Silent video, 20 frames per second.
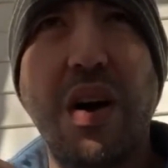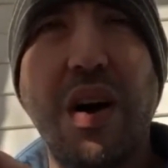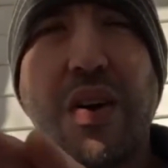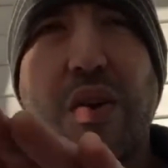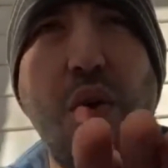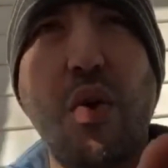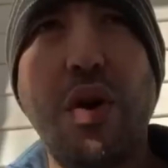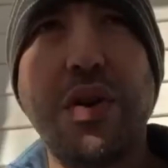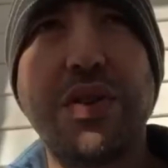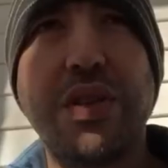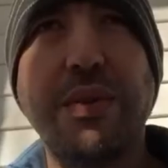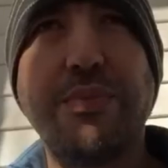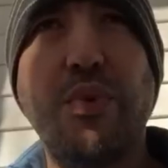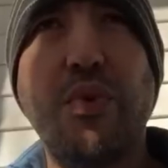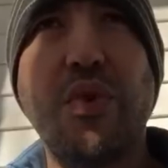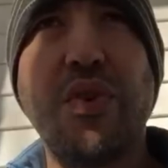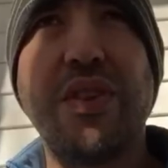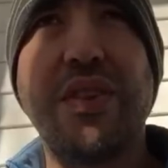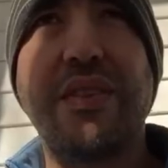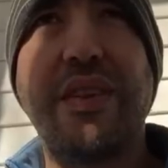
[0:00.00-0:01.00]
across the
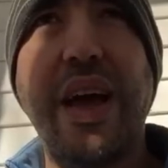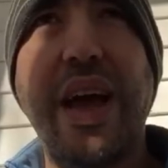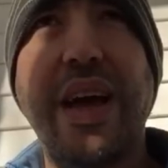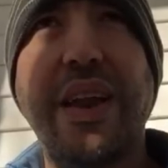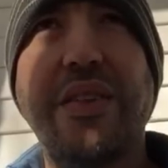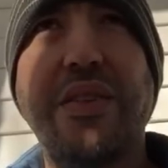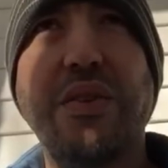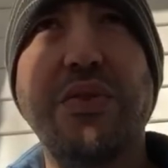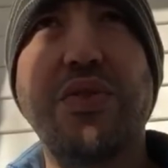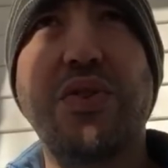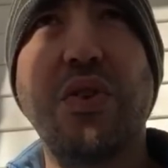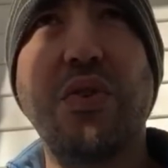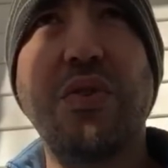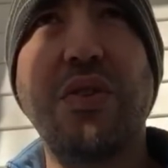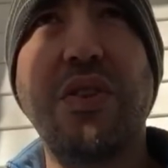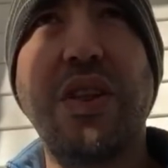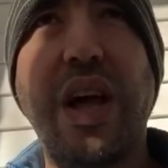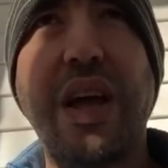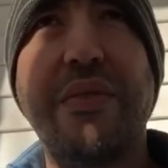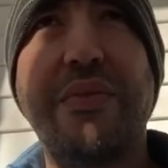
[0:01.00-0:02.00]
board dead. There's no
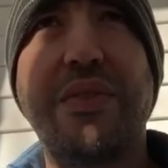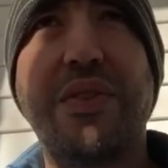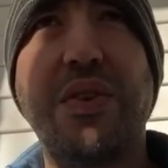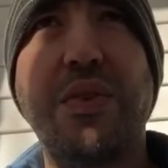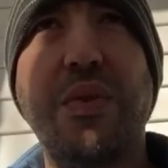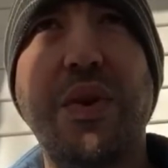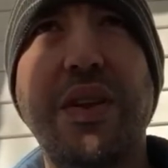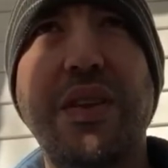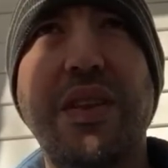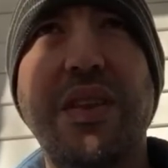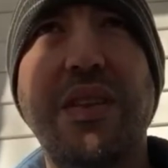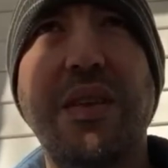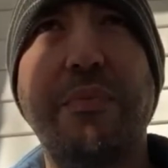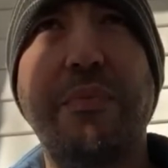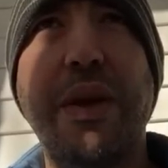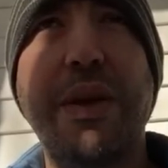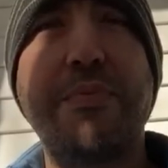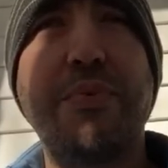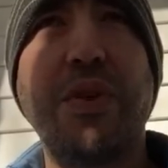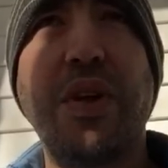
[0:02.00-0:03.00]
life to it. The
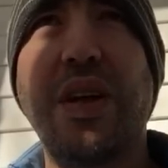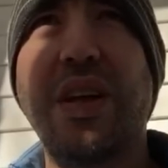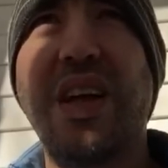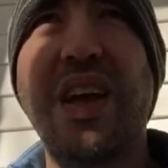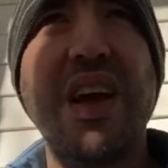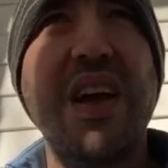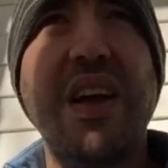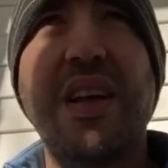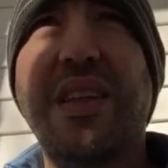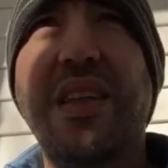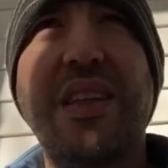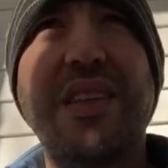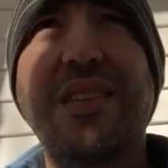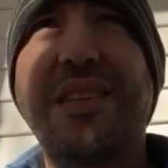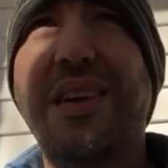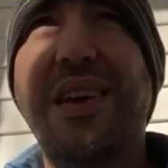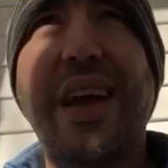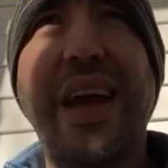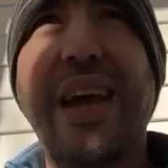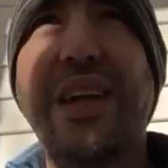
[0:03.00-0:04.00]
people on
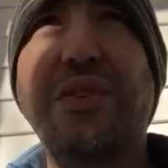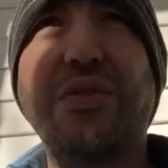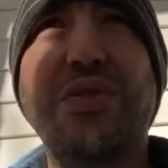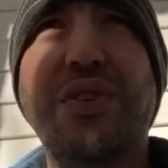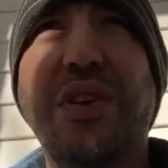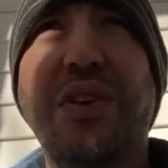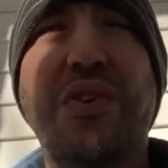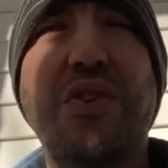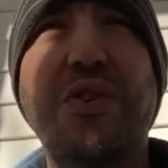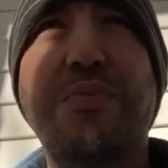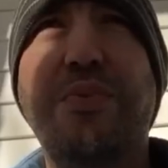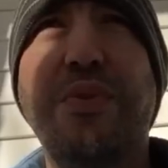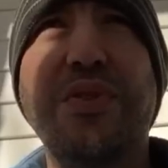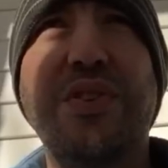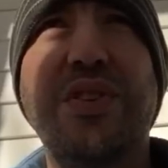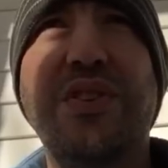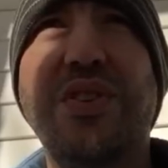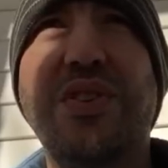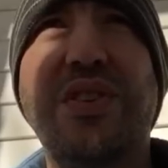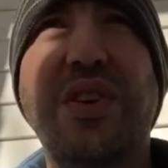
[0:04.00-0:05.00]
Anderson
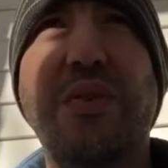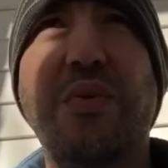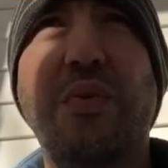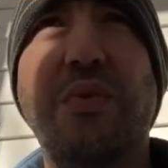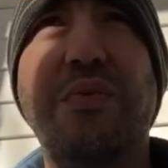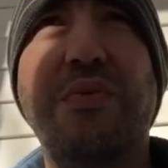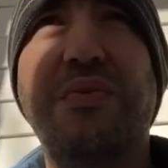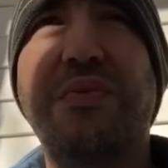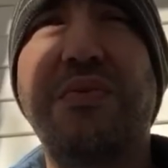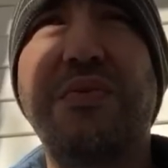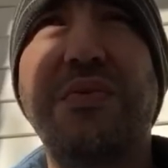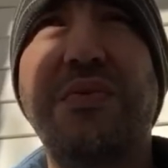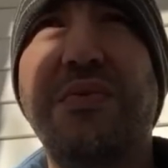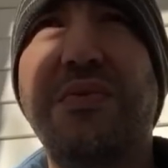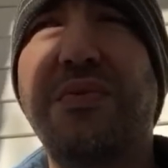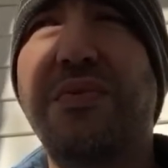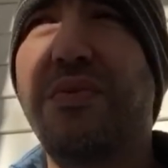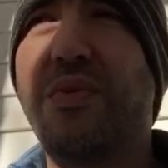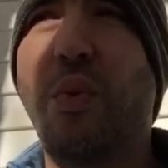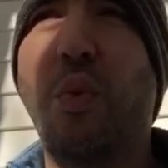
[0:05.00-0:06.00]
Cooper's just a
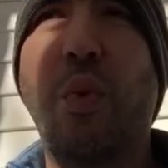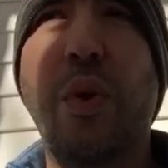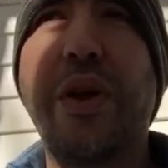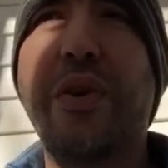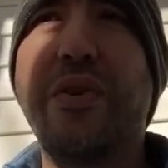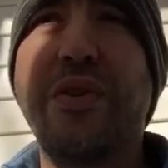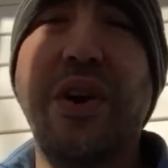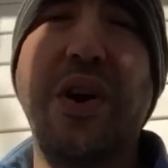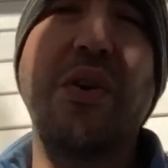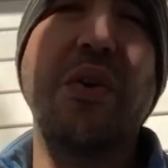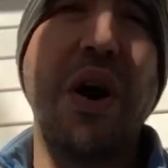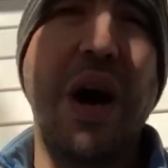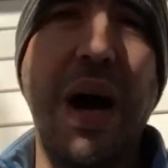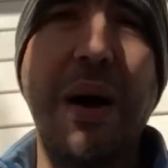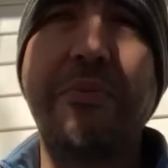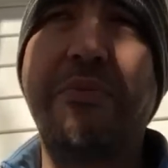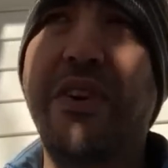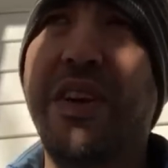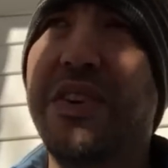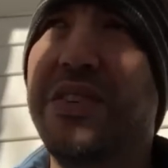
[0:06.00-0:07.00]
weirdo,
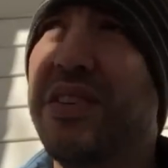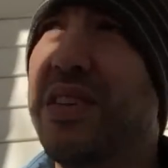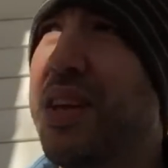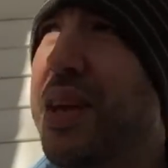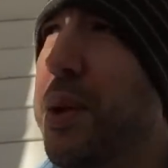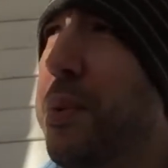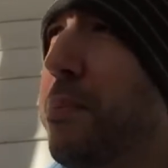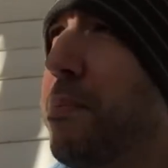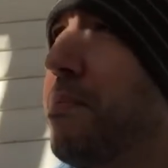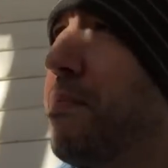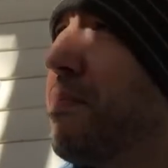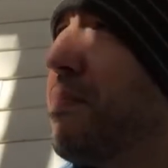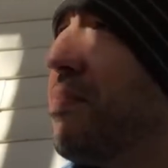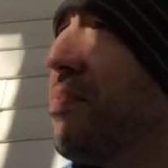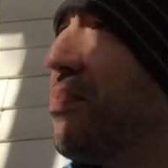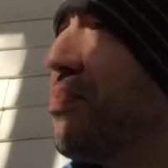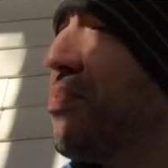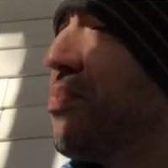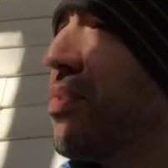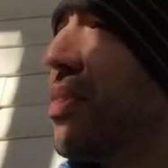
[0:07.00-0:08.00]
obviously.
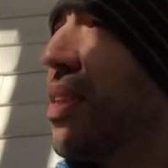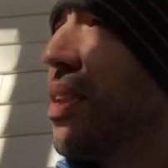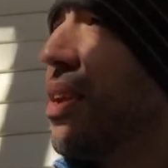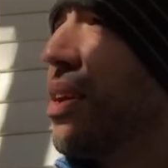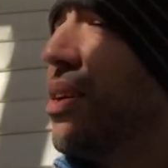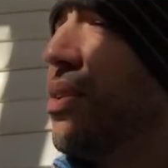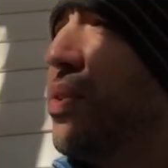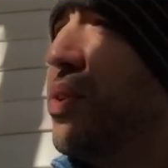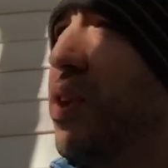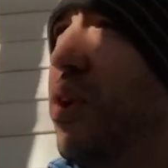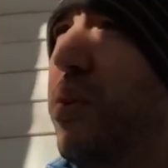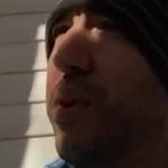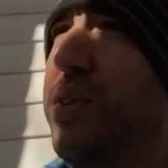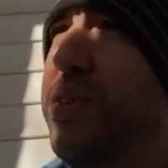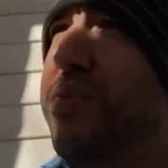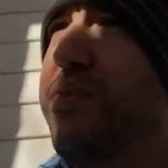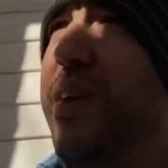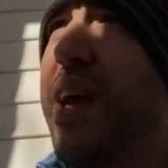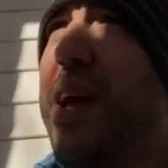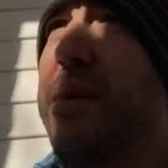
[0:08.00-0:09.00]
You know,
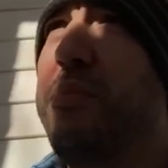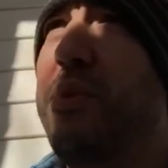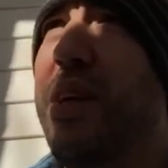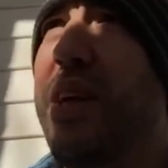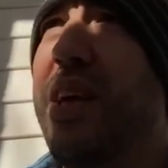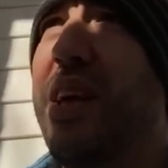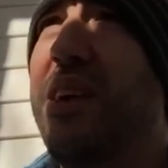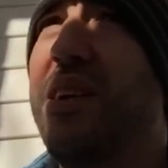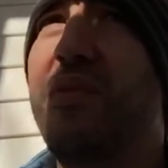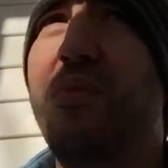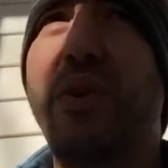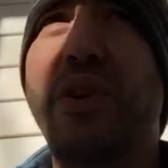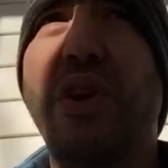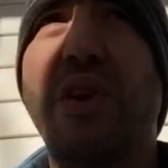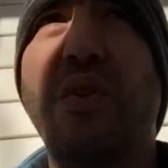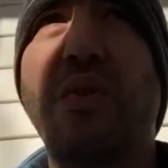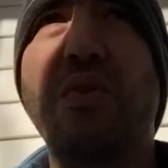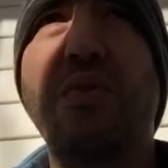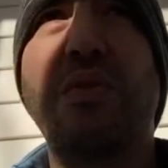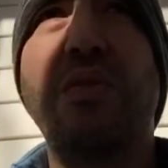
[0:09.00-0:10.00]
his family, we
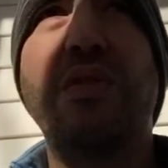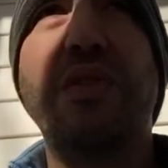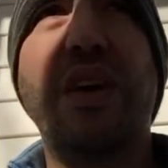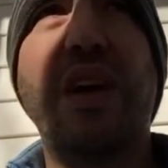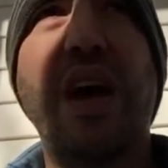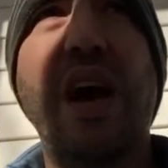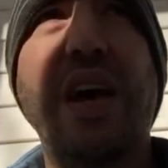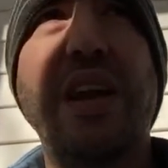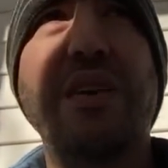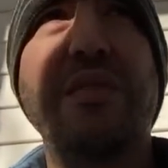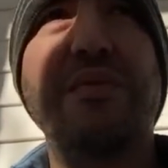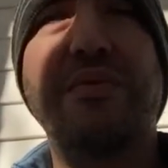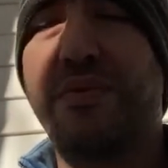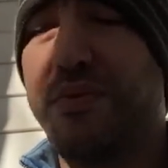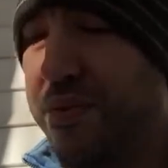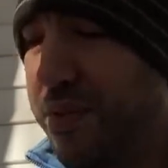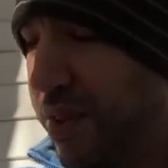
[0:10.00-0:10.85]
know the kind of